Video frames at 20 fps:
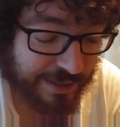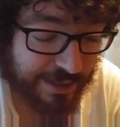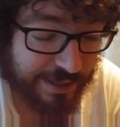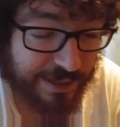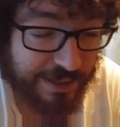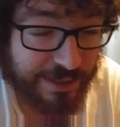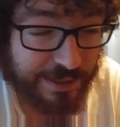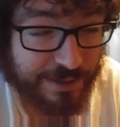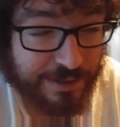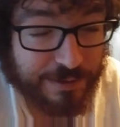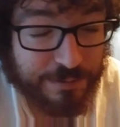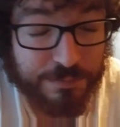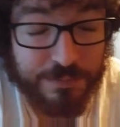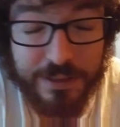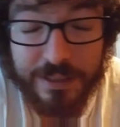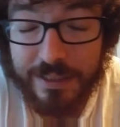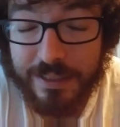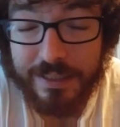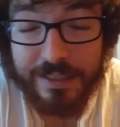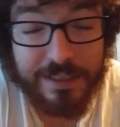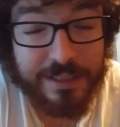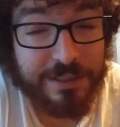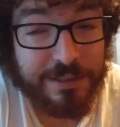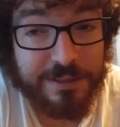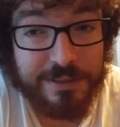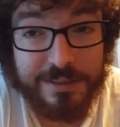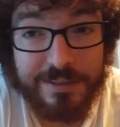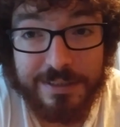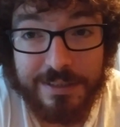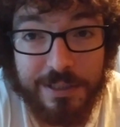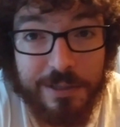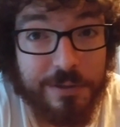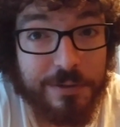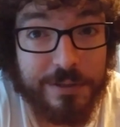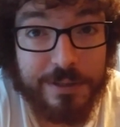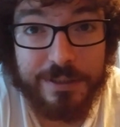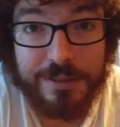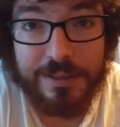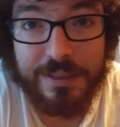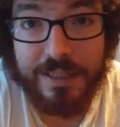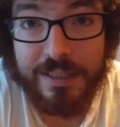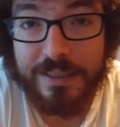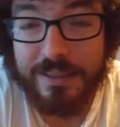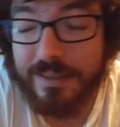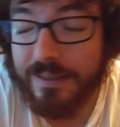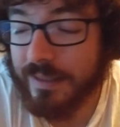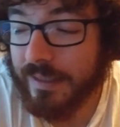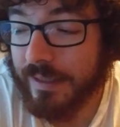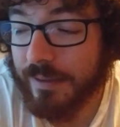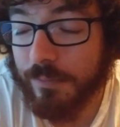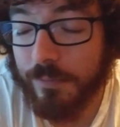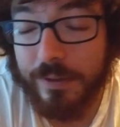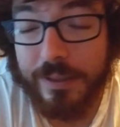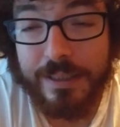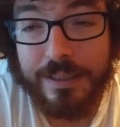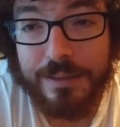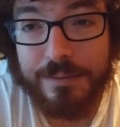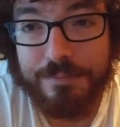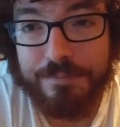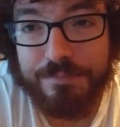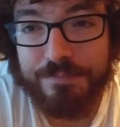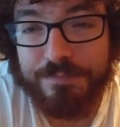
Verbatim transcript: Um, and it looks so good. I can't wait.